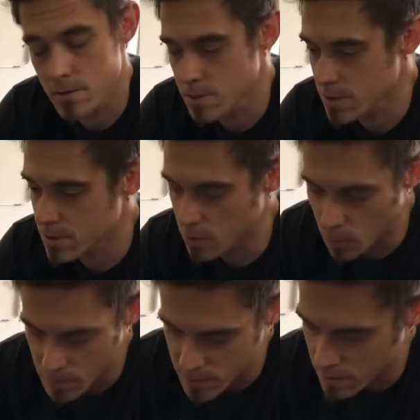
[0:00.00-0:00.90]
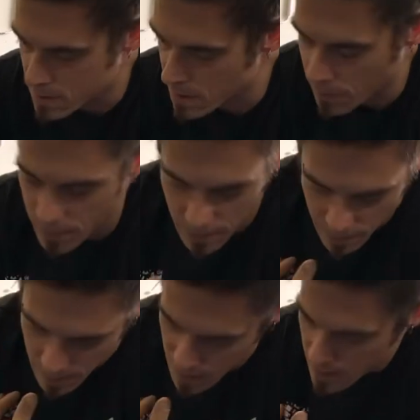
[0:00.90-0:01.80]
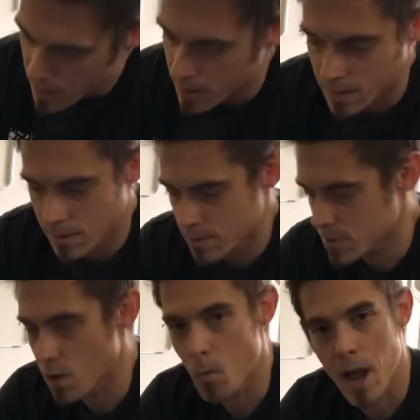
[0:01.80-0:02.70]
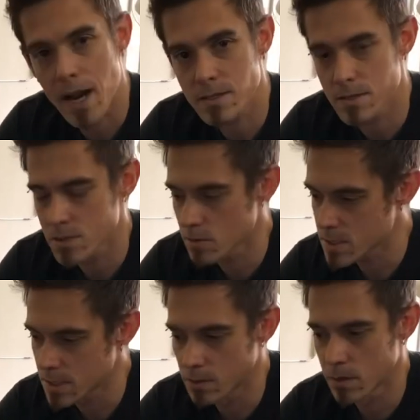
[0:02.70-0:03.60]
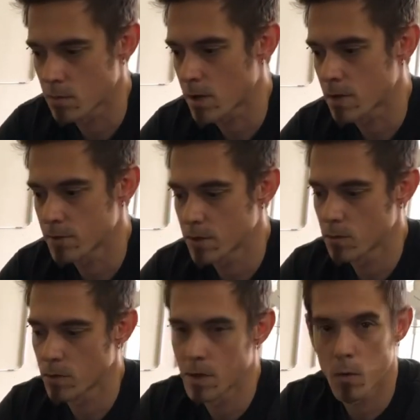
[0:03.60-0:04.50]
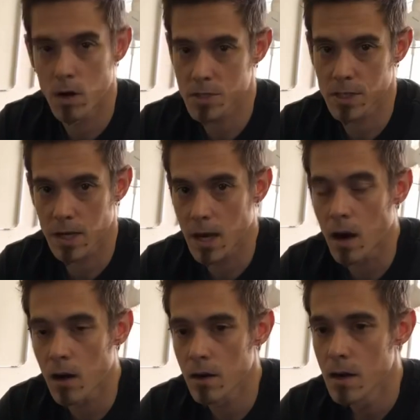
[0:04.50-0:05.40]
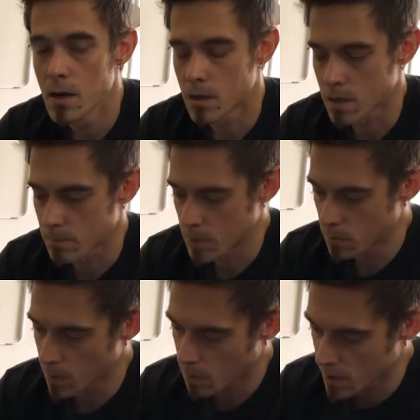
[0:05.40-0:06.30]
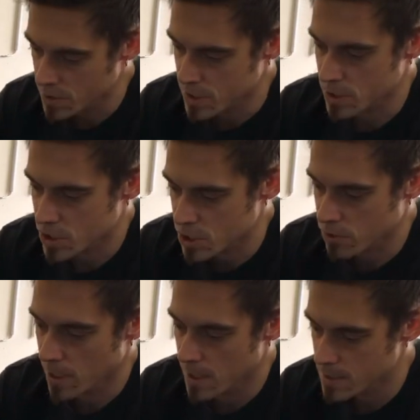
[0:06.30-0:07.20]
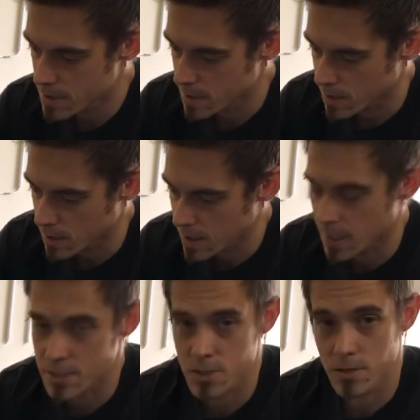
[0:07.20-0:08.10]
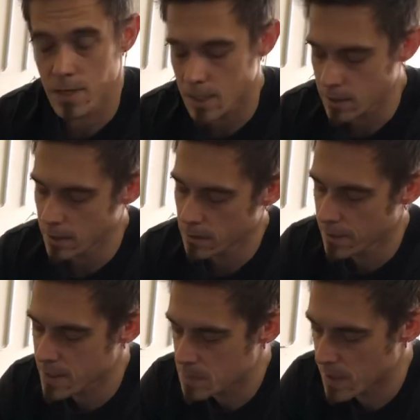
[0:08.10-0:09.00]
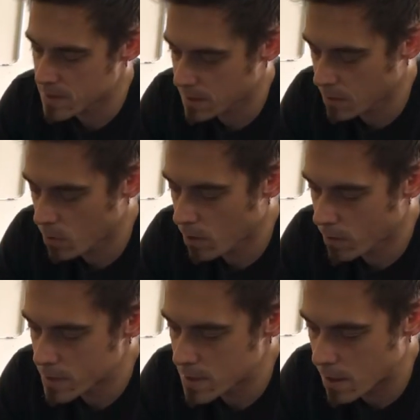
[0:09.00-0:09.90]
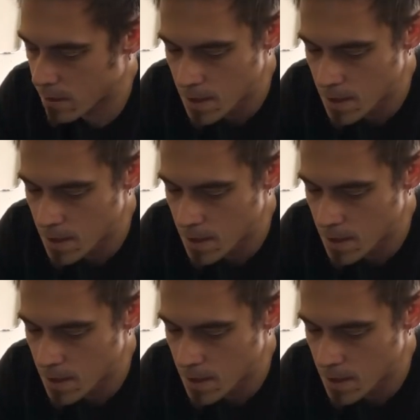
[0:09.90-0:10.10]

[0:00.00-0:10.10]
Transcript: They're just soaps. There's nothing, there's no wax, there's no sealant. Whenever you're really washing a car, you really want just a straight concentrated cleaner, and that's basically what all these are.